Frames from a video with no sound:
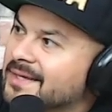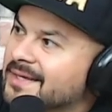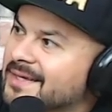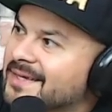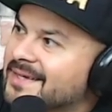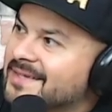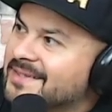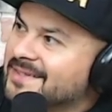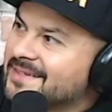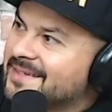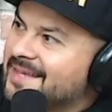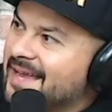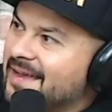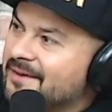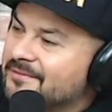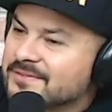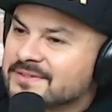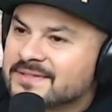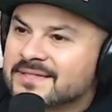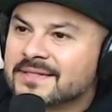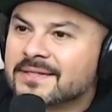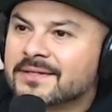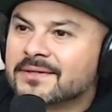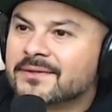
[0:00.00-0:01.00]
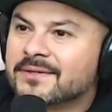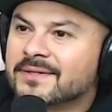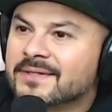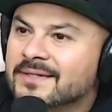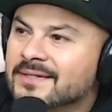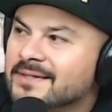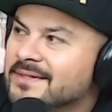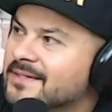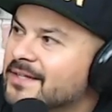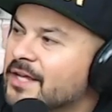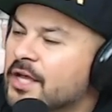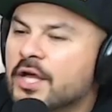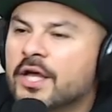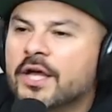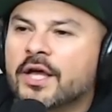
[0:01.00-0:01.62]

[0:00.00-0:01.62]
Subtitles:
in the cafeteria.